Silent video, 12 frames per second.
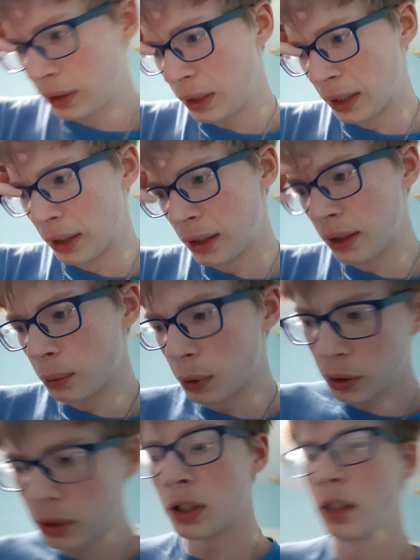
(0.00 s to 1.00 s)
yeah, then I
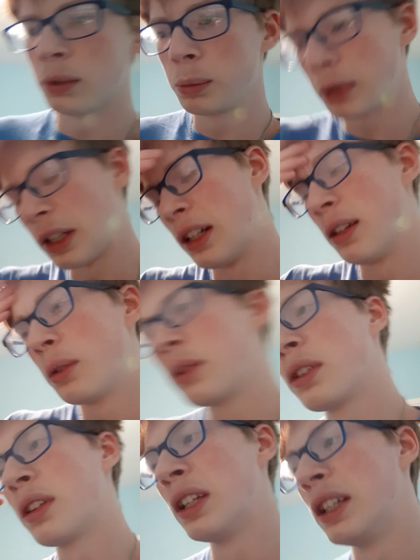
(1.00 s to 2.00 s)
woke up and I
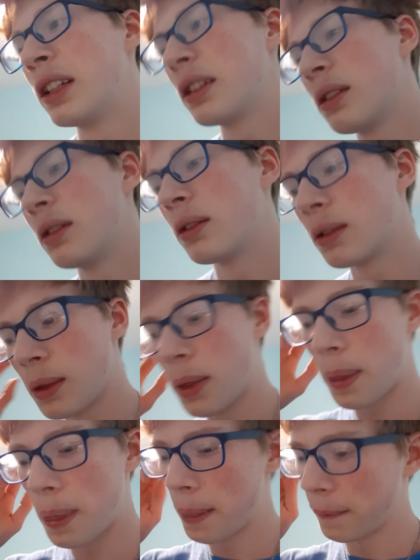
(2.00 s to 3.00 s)
was like
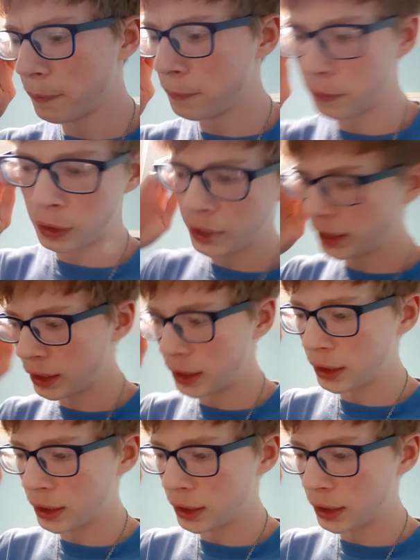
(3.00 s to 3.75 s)
freaking